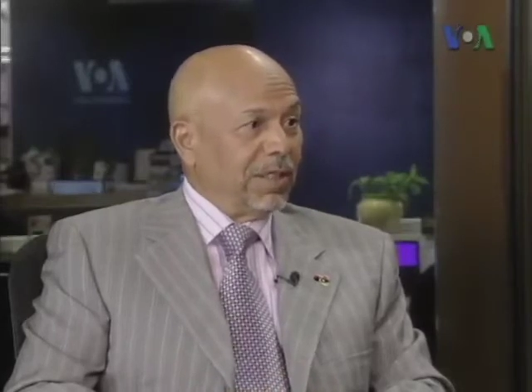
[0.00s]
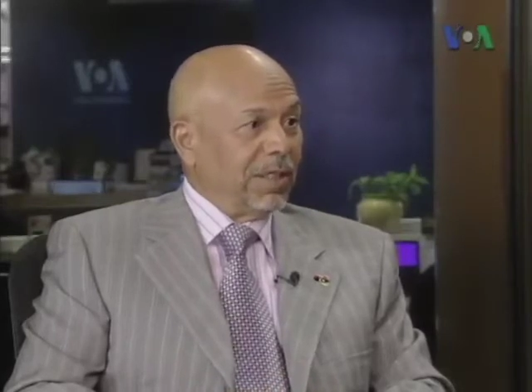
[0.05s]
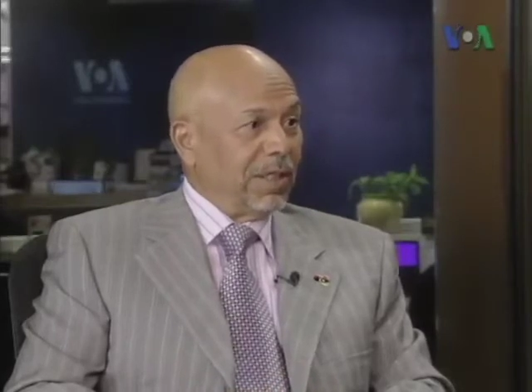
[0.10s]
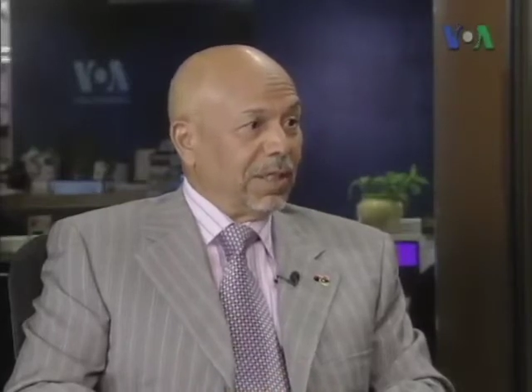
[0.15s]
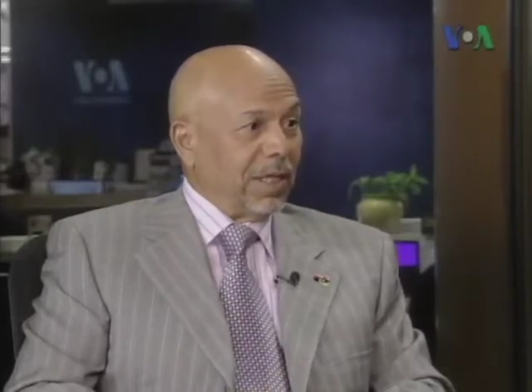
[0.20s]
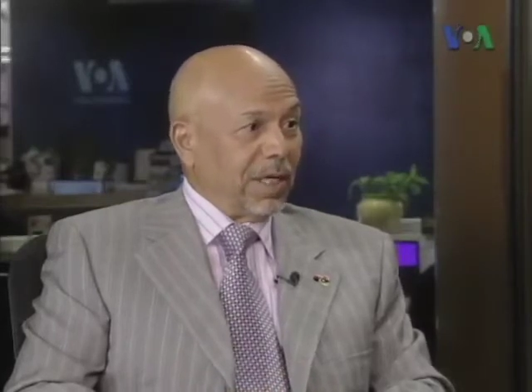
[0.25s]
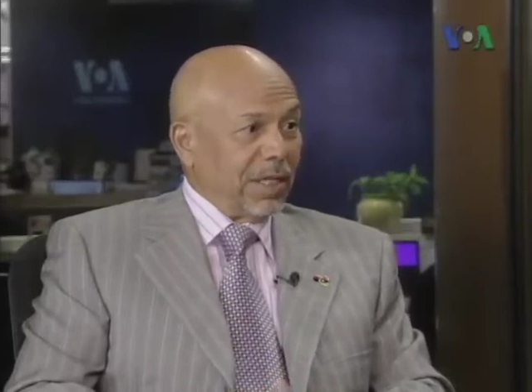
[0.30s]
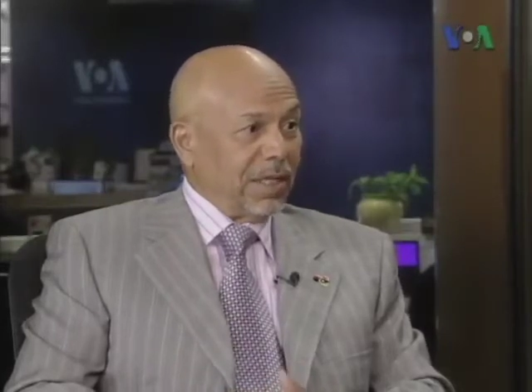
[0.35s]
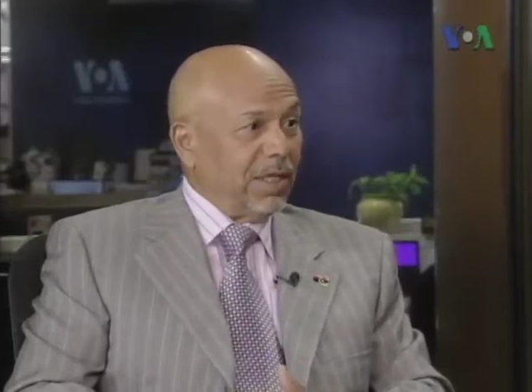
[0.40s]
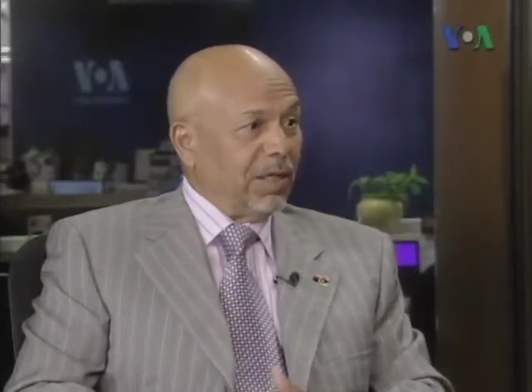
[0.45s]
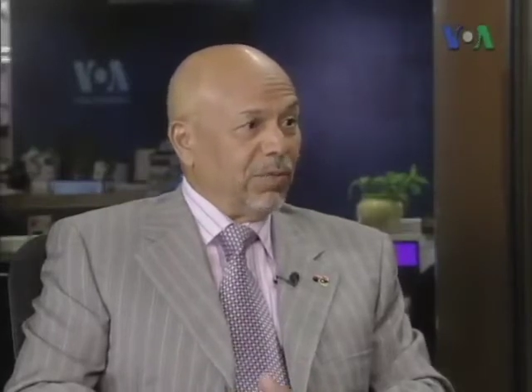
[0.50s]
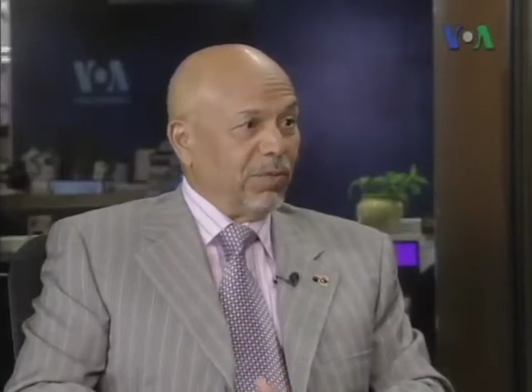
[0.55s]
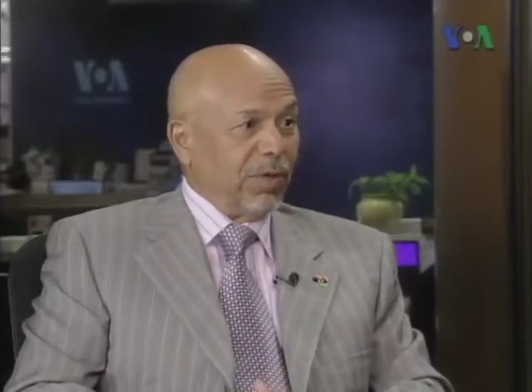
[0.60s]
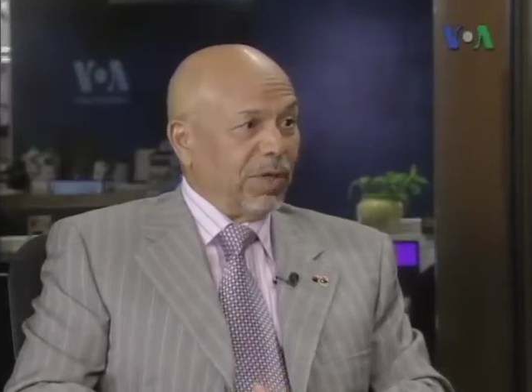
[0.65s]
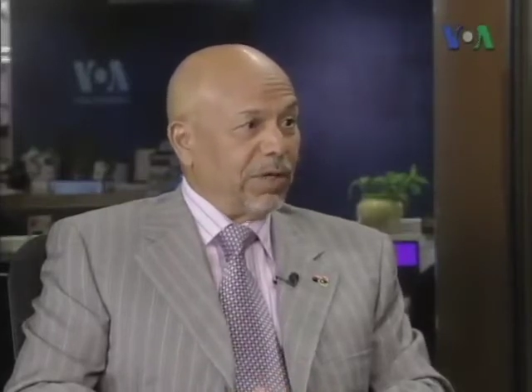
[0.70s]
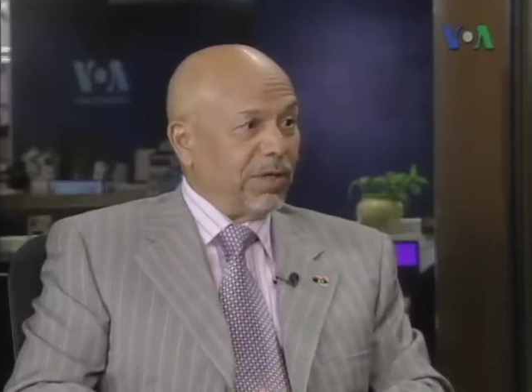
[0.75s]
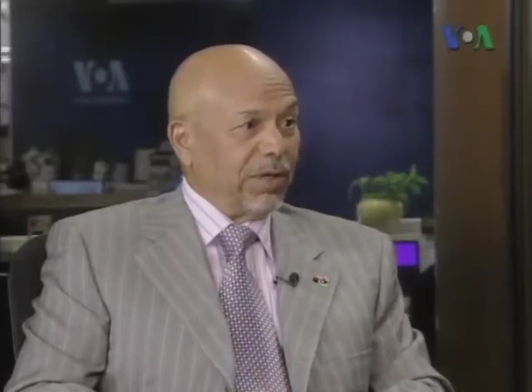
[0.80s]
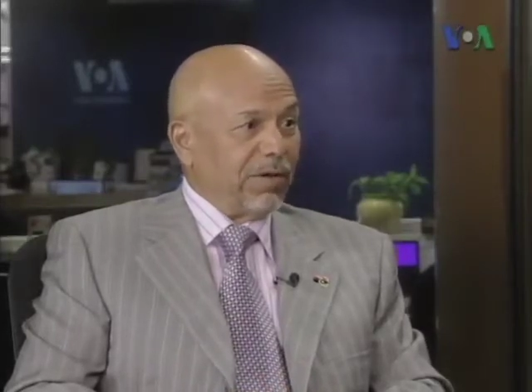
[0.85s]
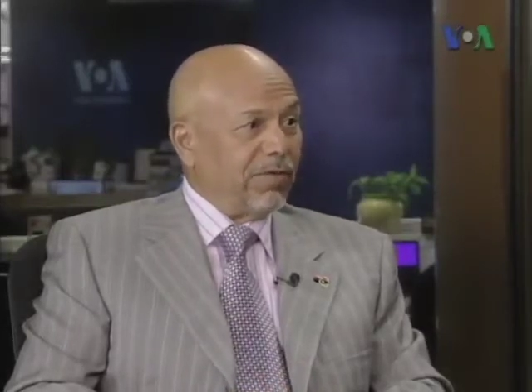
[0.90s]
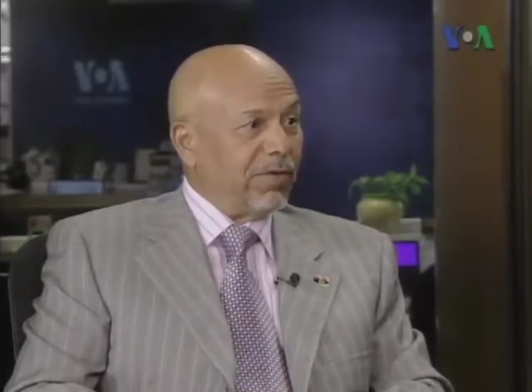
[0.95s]
I think we
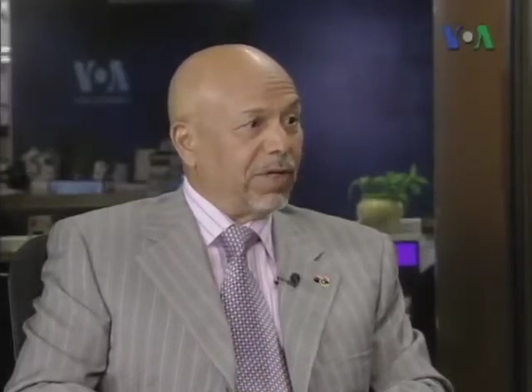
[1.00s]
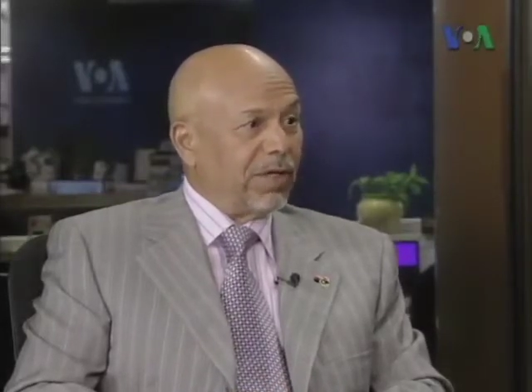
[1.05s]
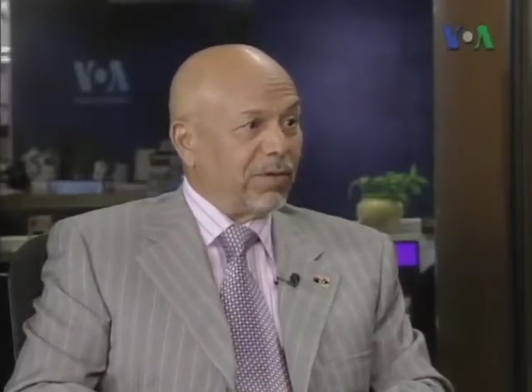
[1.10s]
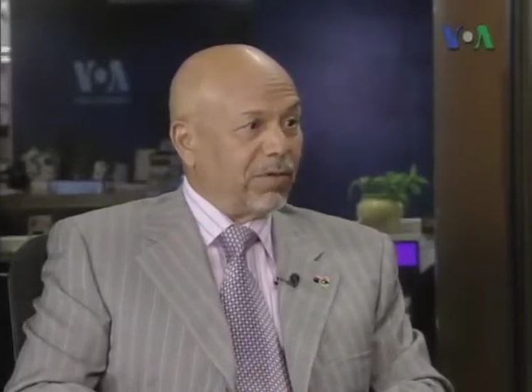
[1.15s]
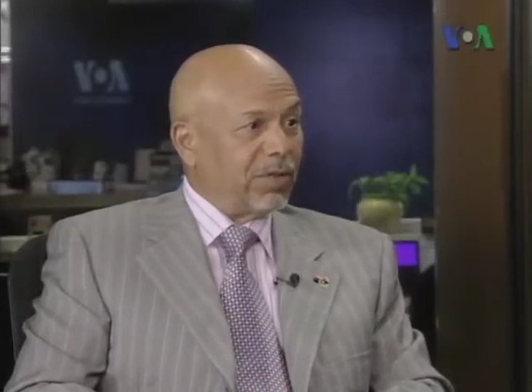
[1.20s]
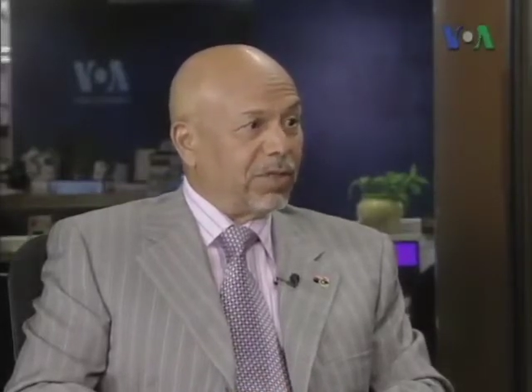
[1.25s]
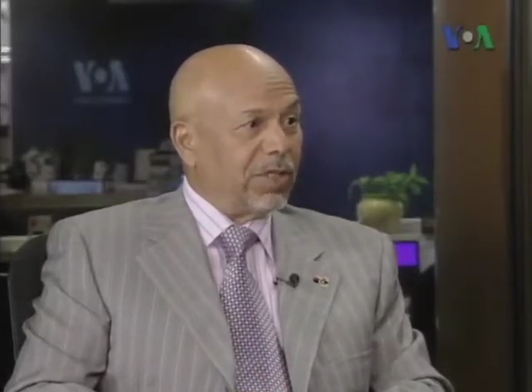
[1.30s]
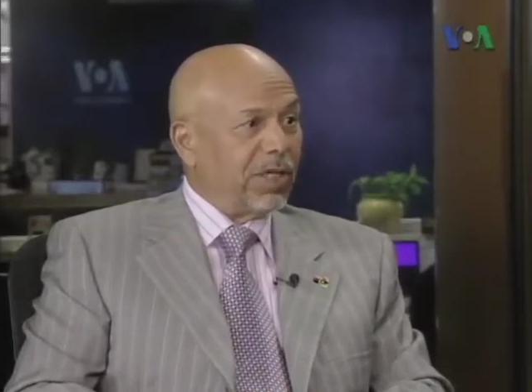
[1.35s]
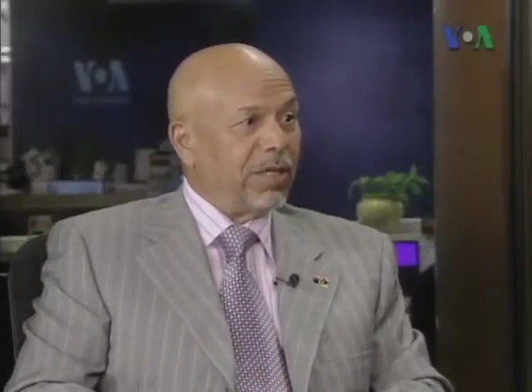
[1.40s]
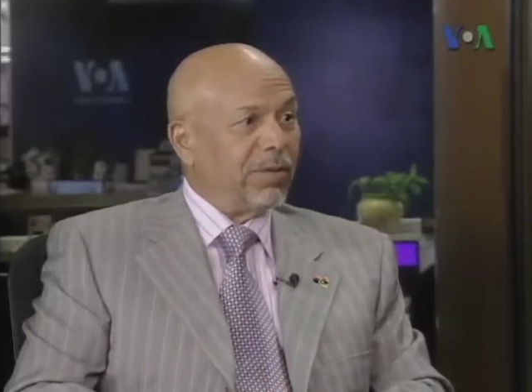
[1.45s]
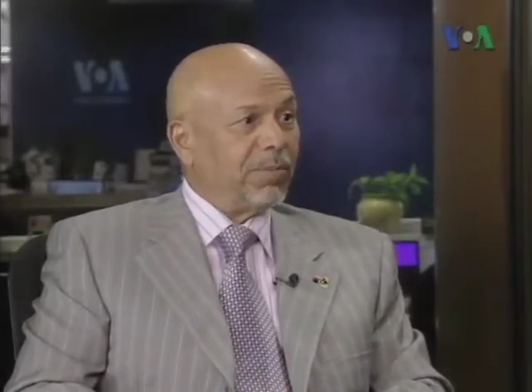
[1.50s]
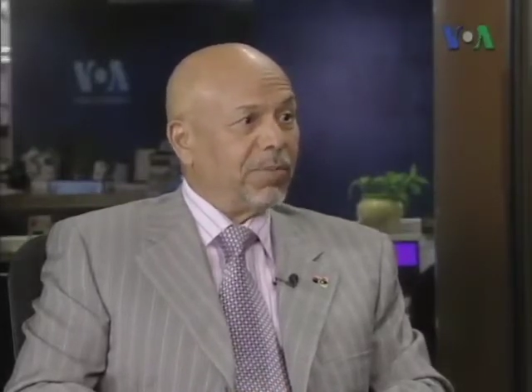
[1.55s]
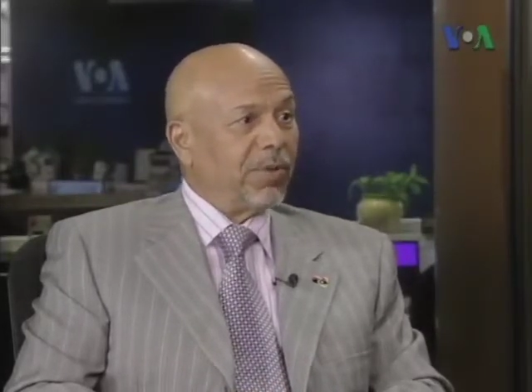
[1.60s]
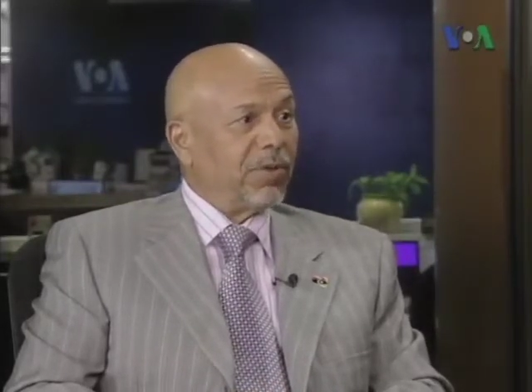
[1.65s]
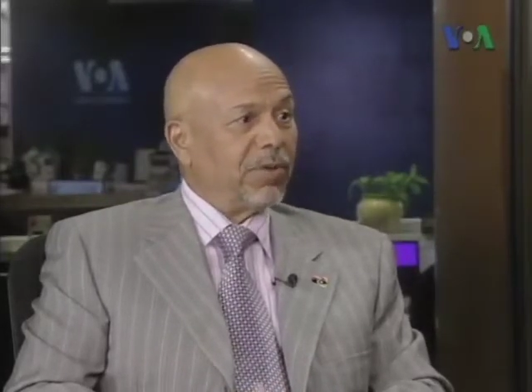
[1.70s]
are in a very good shape